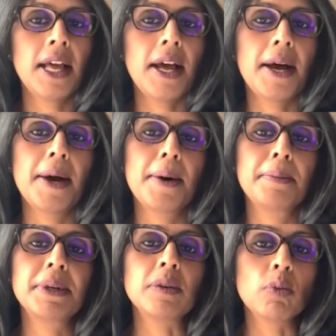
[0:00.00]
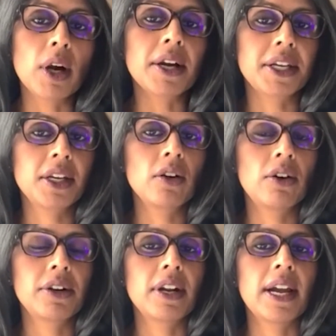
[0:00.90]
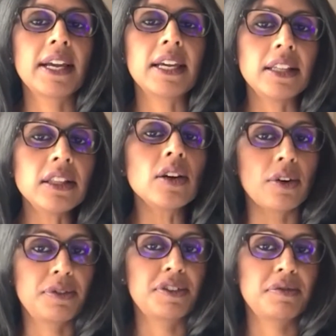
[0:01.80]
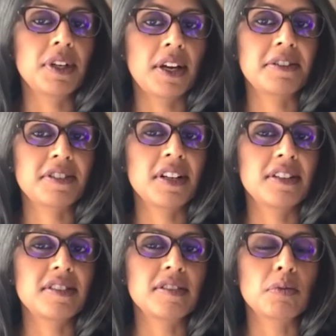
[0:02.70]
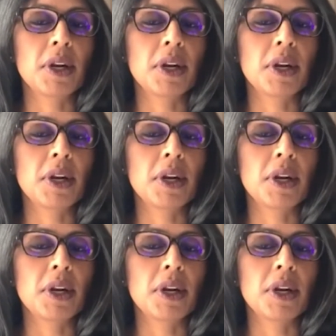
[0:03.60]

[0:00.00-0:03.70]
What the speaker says: in working on in the Office for Life Sciences,